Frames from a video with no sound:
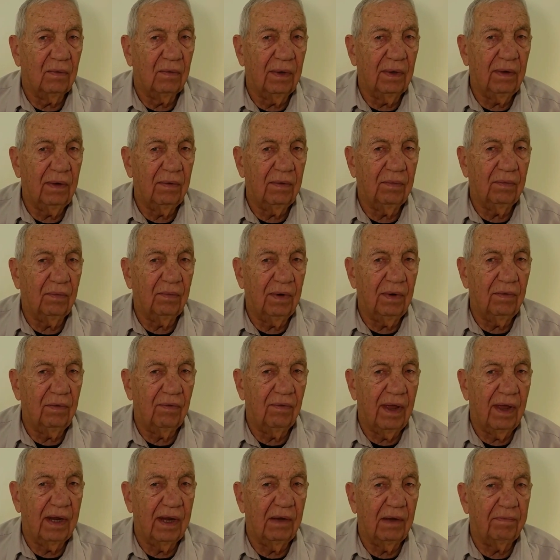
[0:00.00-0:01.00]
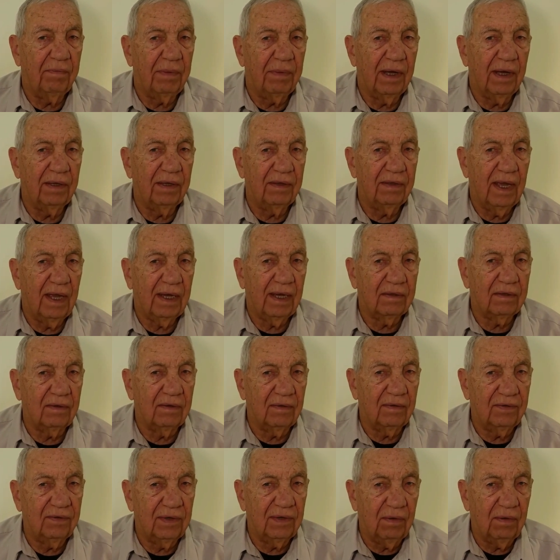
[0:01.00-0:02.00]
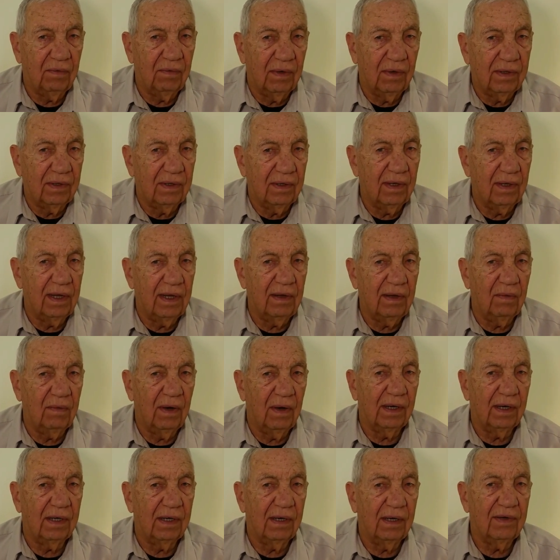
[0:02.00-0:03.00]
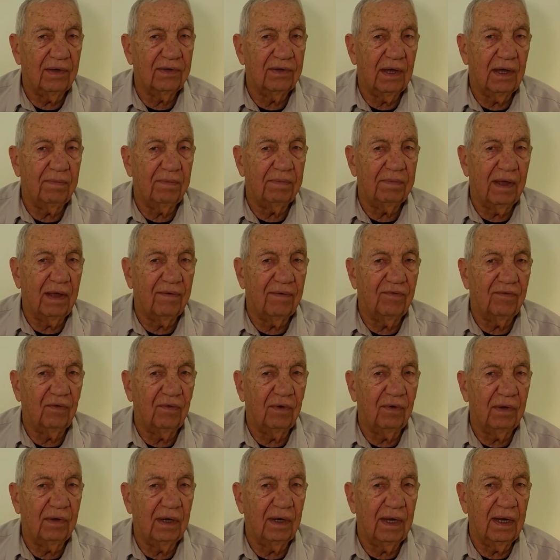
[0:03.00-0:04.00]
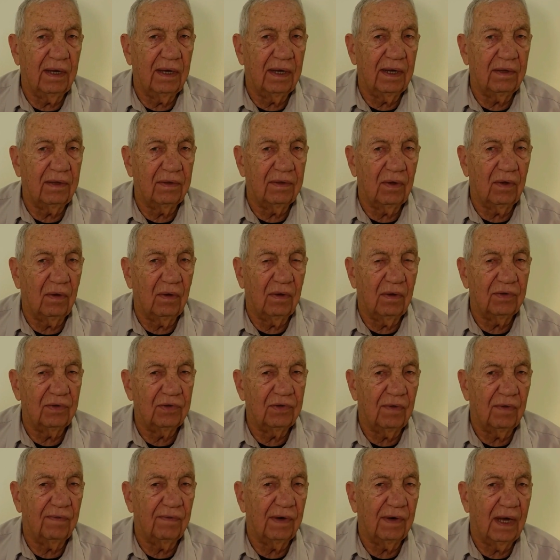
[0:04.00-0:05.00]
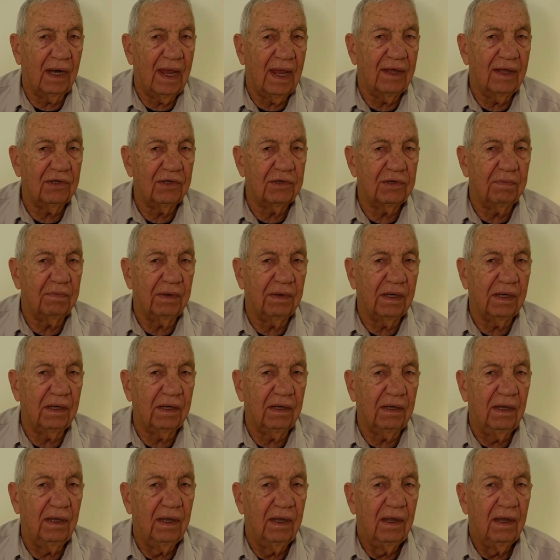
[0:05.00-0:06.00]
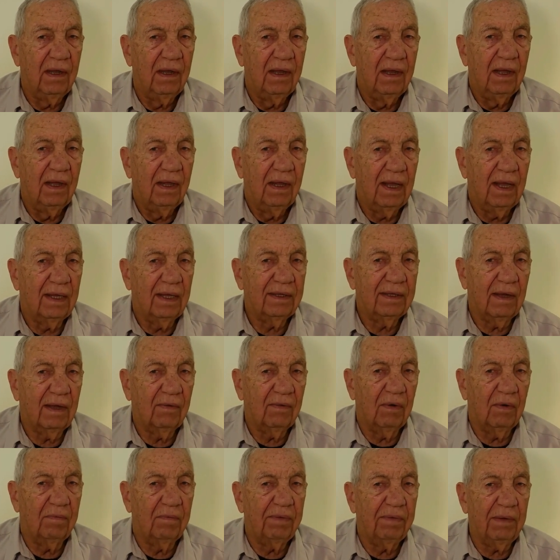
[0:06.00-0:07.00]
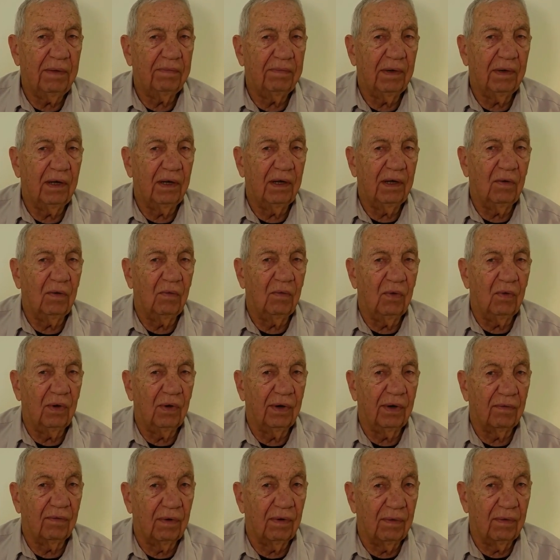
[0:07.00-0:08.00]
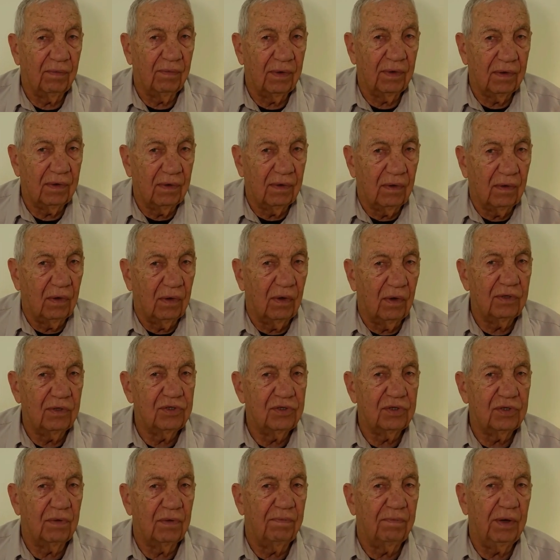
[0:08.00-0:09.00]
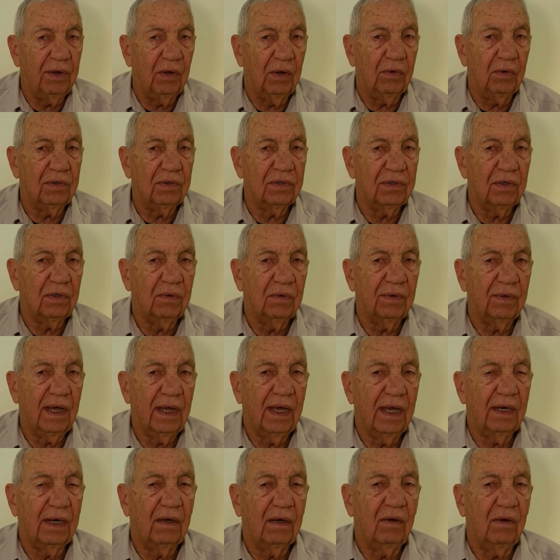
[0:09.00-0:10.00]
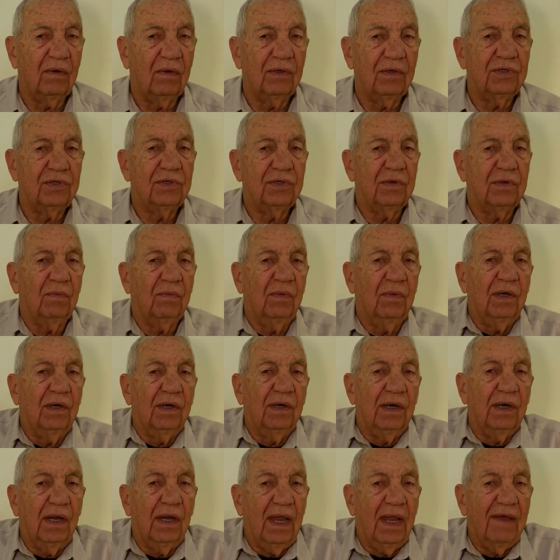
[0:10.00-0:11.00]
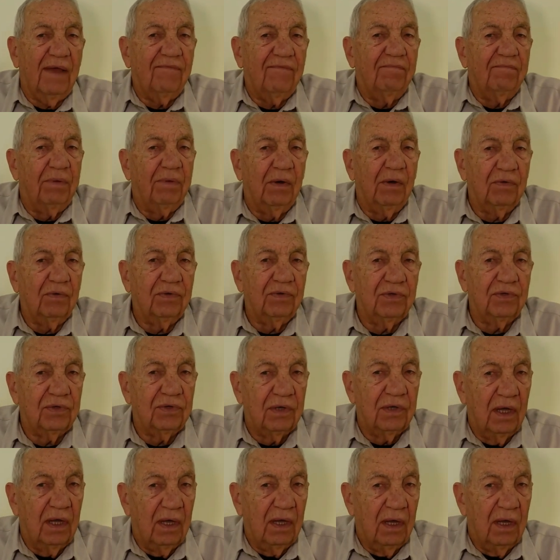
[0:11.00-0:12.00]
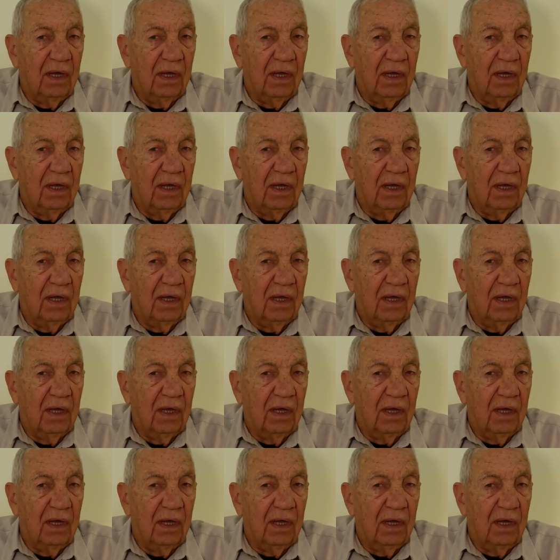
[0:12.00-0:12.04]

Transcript: we, we ran up on deck to see what he wanted us up there for, and then he told us over the loudspeaker that there were people in the water and we launched the boat. So we had to launch one of the lifeboats.